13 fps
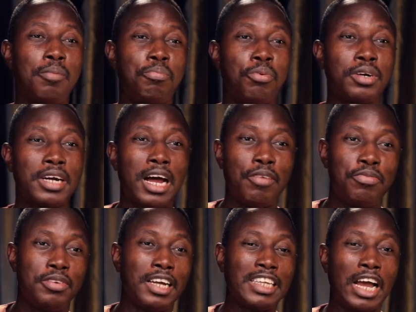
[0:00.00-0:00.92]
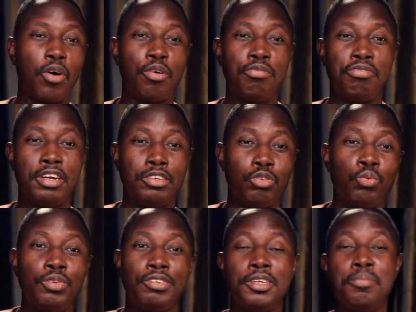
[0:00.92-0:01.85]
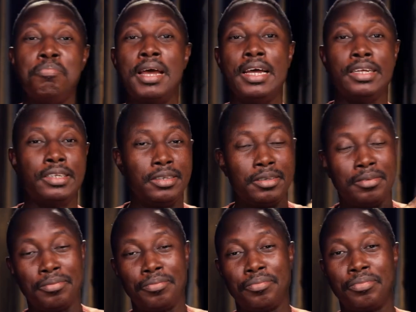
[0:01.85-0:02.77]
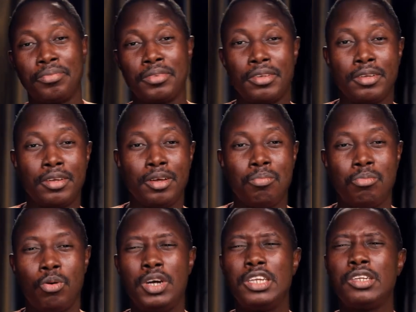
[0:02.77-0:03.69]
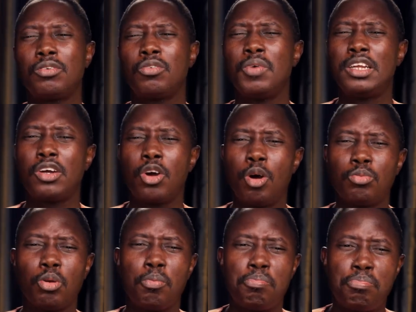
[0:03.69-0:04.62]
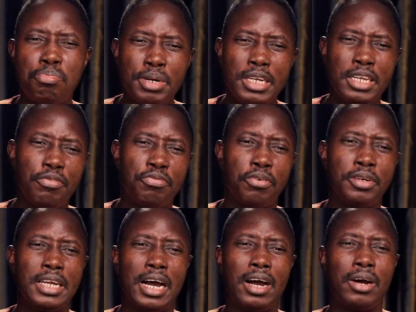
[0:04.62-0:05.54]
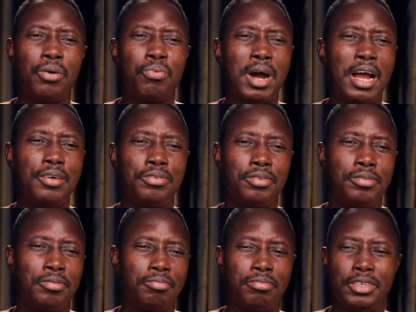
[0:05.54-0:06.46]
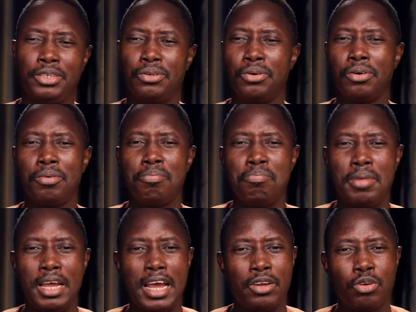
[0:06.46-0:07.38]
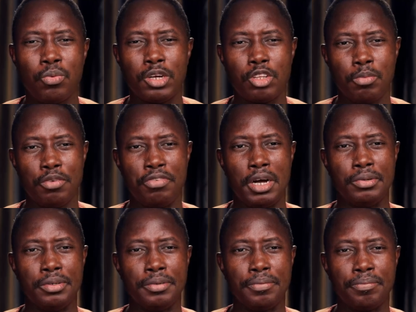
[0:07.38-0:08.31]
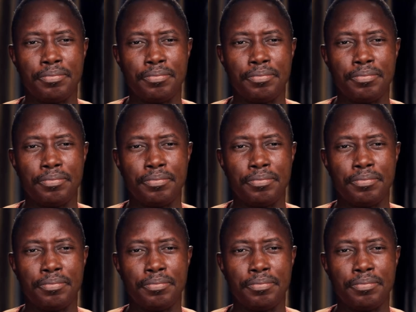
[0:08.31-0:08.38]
program, financial conference, you will see men. But when it comes to praying for their wives, you know, men are nowhere to be found.